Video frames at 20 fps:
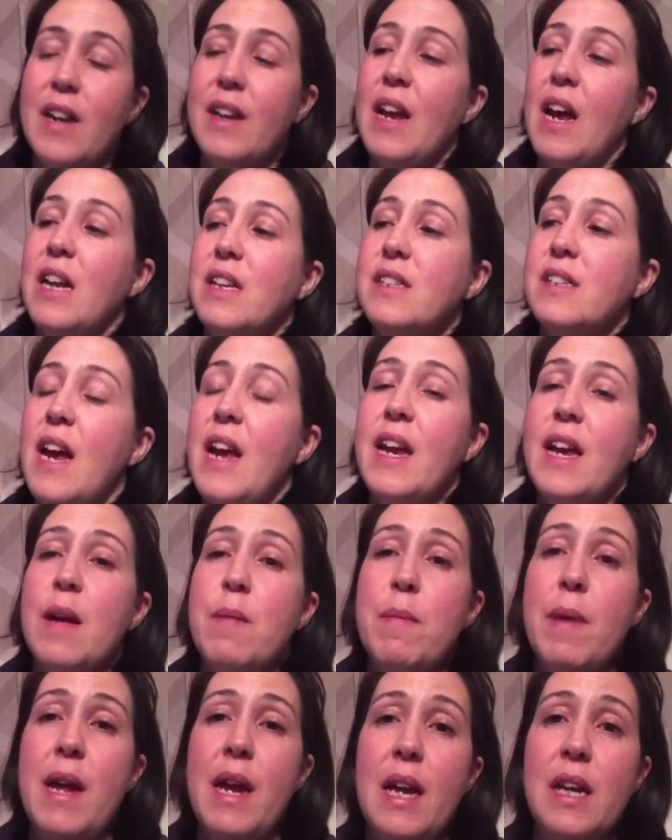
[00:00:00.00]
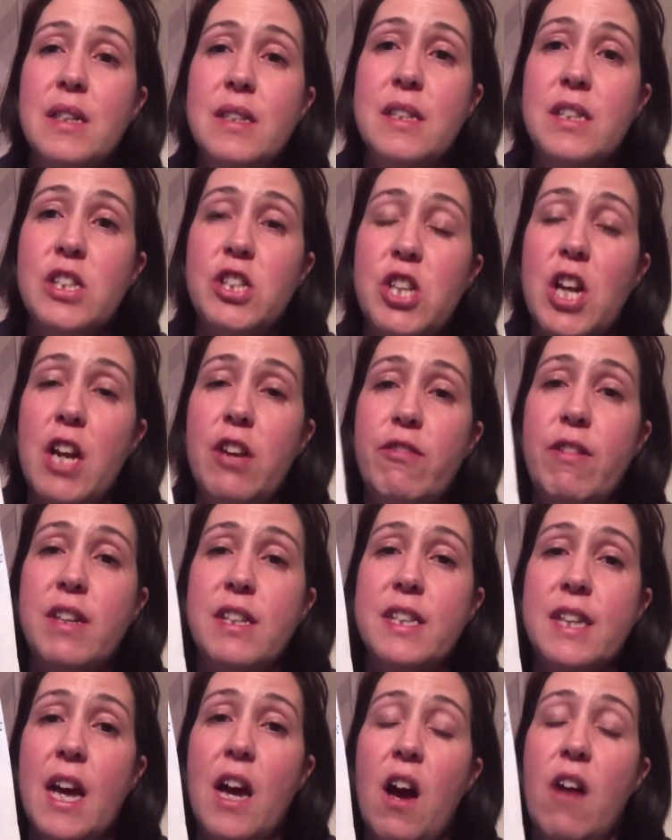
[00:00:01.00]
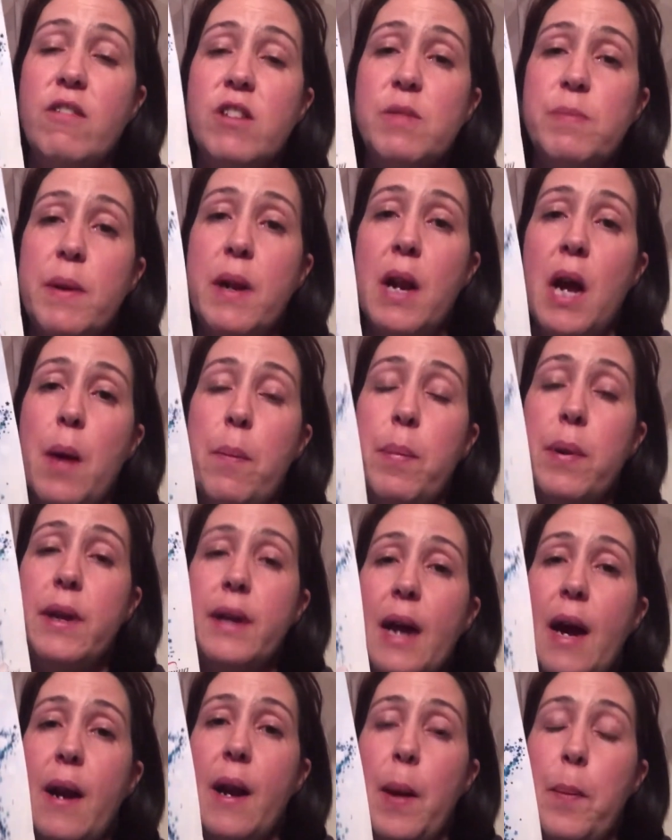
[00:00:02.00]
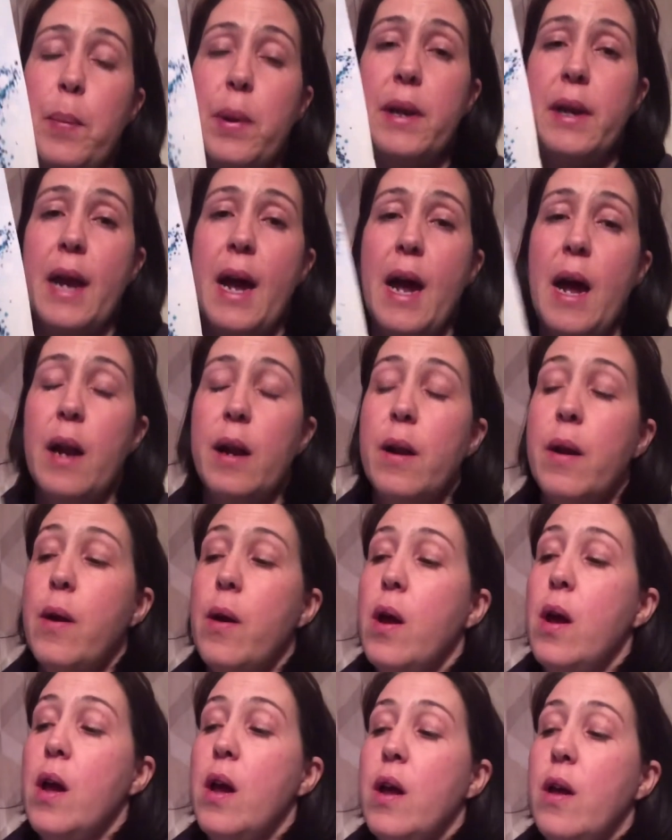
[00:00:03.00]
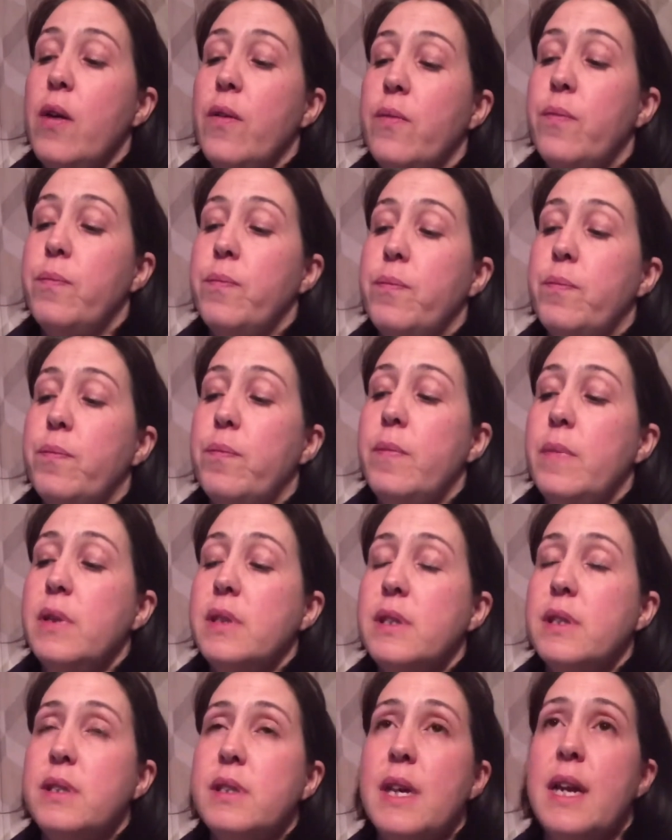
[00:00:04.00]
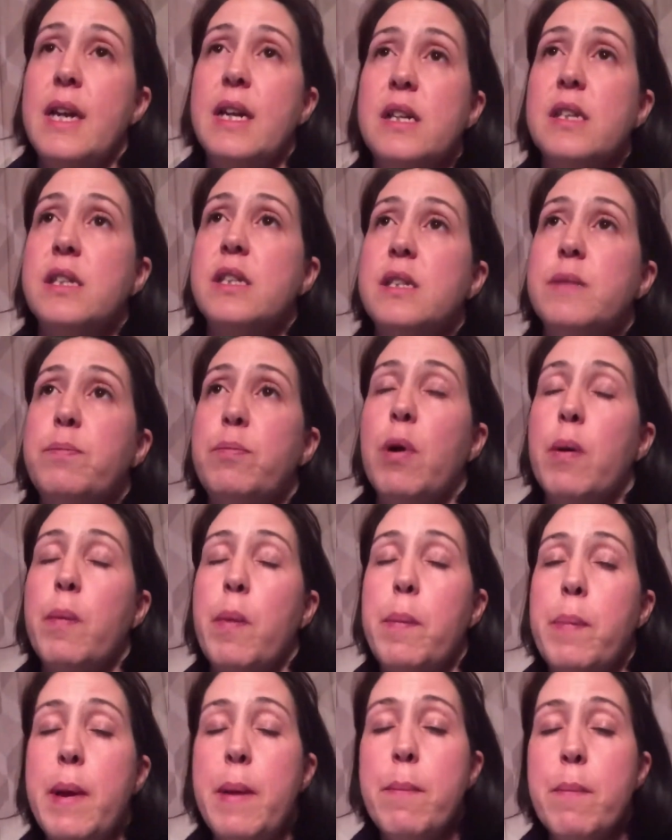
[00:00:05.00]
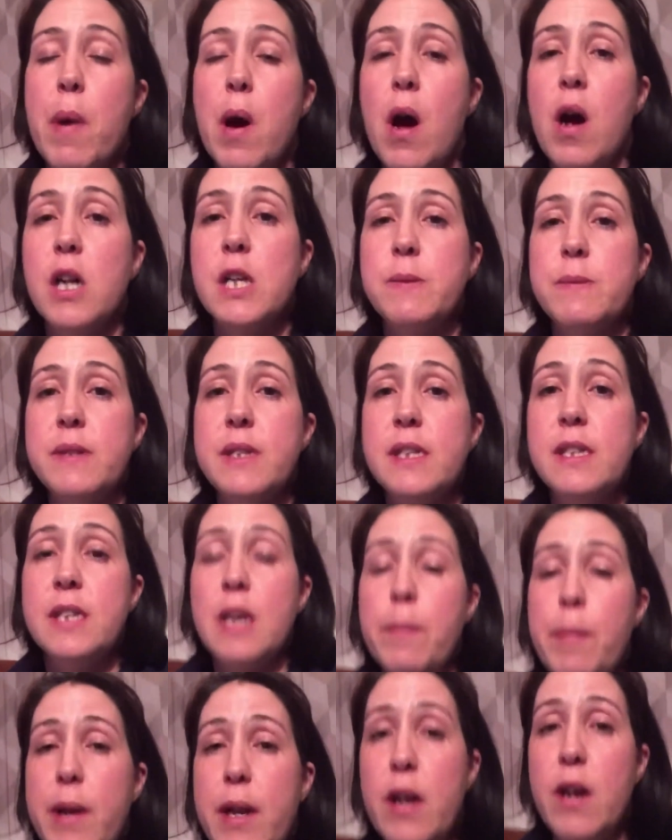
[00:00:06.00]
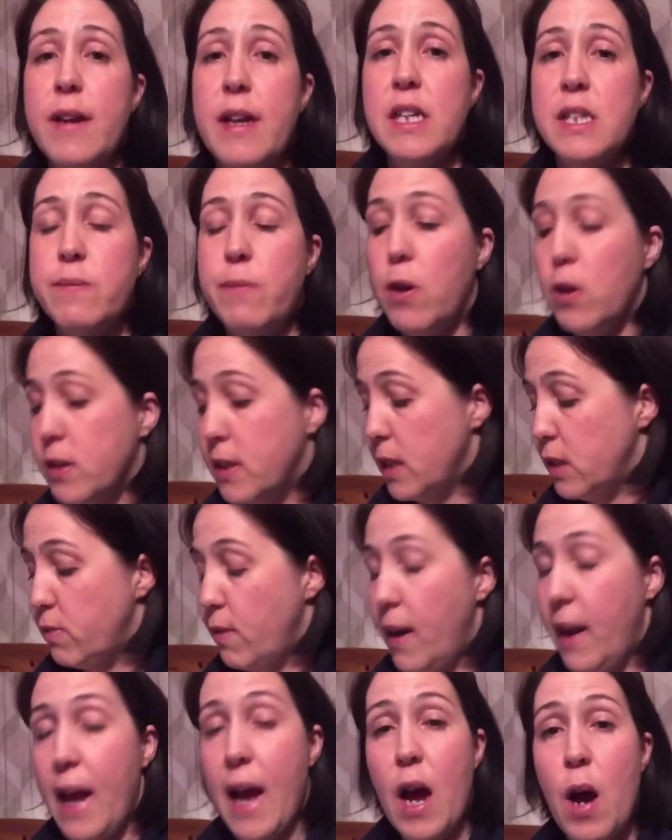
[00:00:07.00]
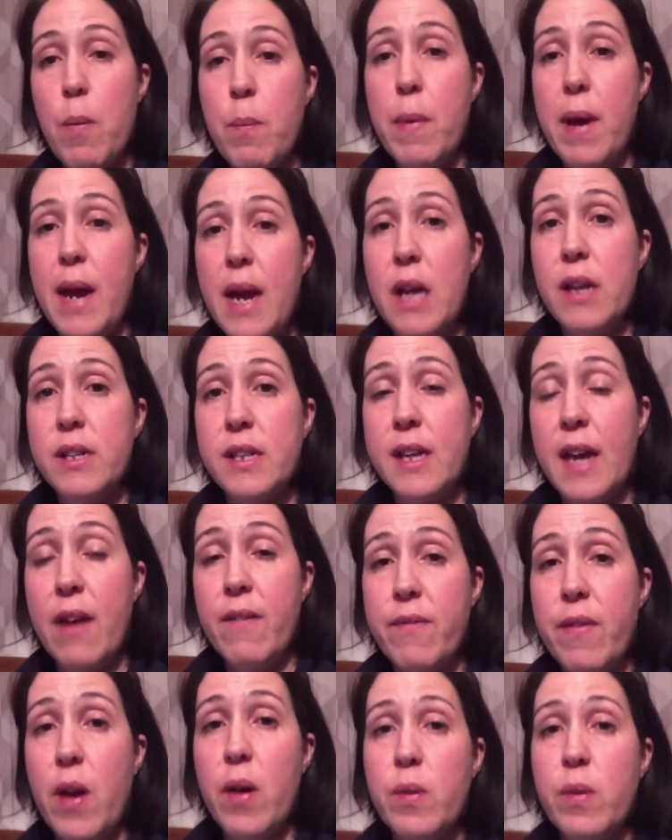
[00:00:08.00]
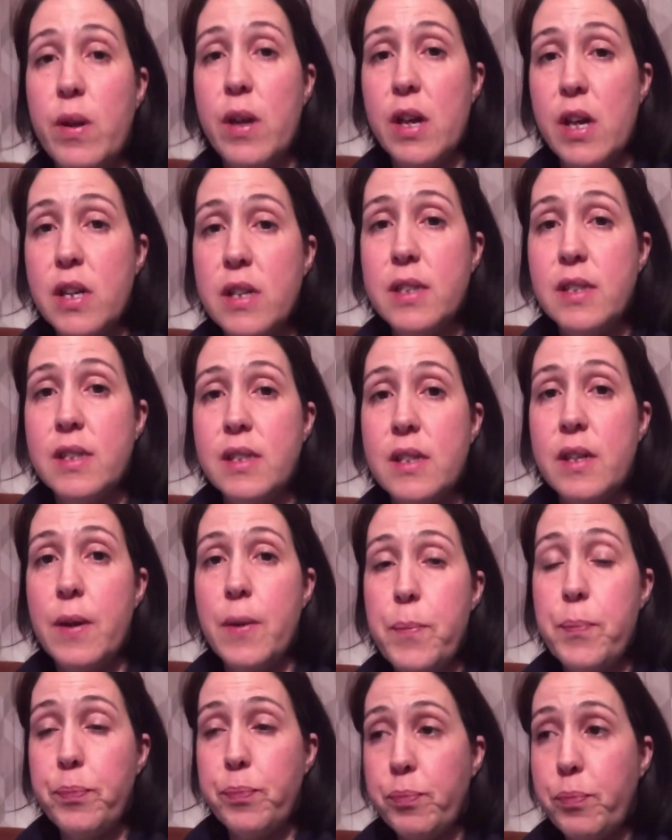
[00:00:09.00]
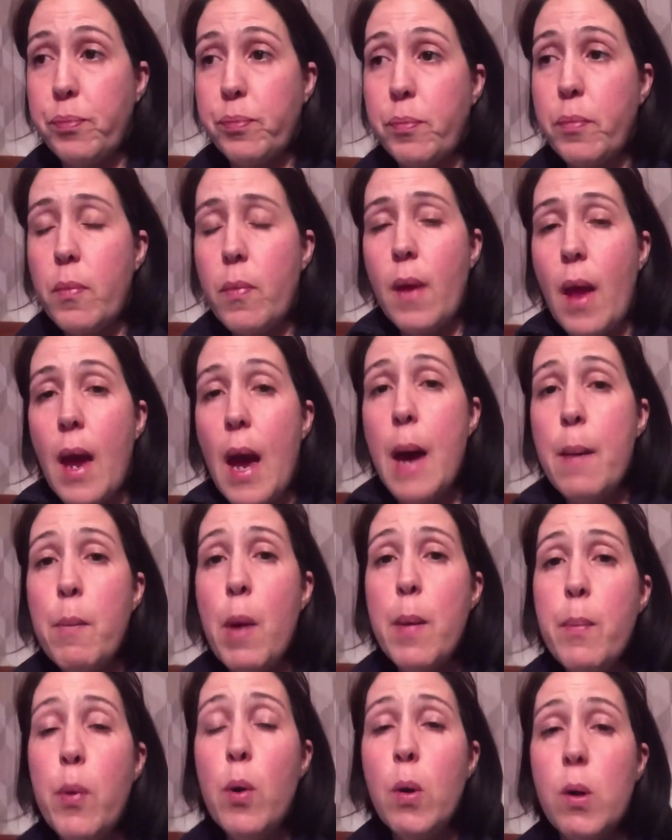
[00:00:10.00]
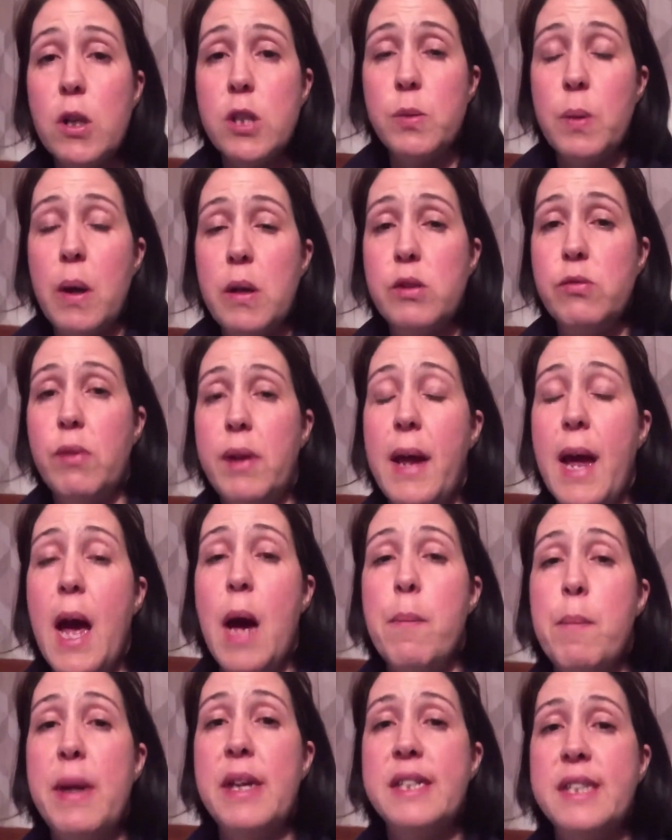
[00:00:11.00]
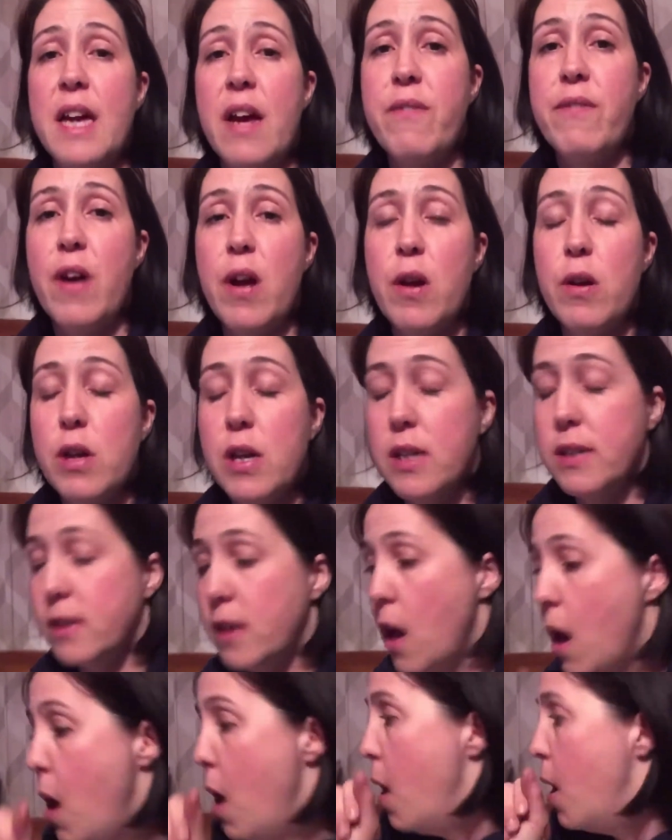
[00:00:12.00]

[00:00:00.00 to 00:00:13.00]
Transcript: That has taken me since January to get. I've just been up and down since probably March. But since I've been doing these vlogs, it's really helped me get focused. And my board as well has really helped me to get focused.